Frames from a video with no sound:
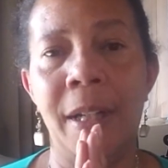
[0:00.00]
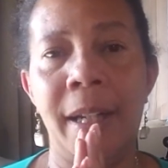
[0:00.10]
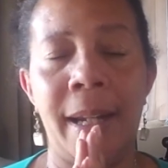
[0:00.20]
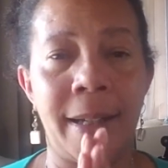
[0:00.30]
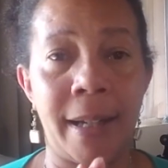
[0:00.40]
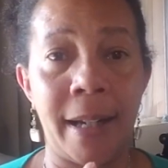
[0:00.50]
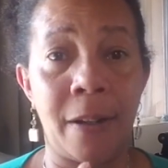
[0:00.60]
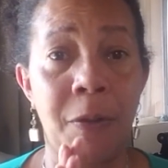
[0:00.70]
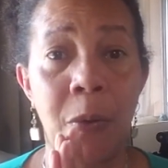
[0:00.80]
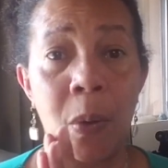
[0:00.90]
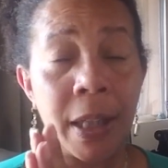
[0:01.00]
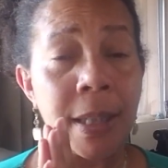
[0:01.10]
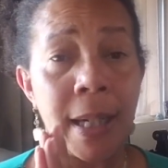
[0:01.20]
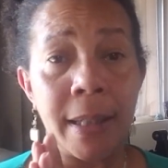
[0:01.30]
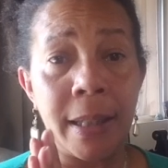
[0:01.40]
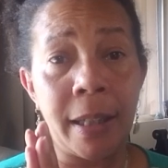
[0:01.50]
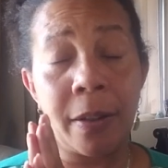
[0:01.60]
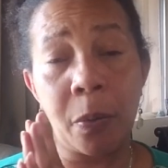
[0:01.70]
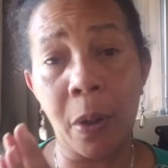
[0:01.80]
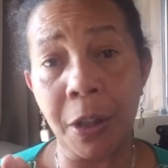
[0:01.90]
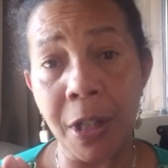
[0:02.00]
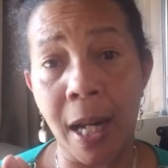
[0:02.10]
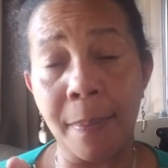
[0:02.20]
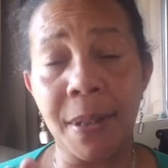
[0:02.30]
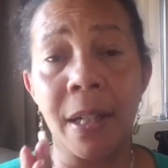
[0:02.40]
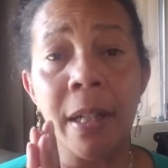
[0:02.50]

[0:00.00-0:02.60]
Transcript: And again, if you want to attend any of the workshops,